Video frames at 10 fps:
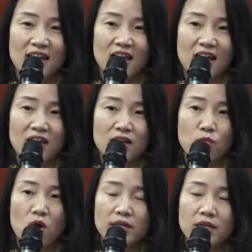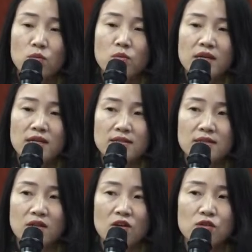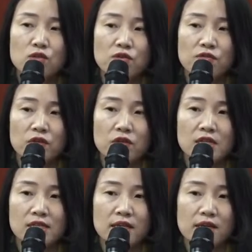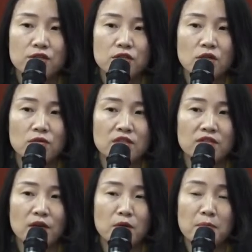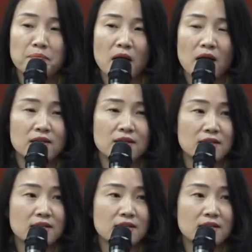And working with lots of international development partners,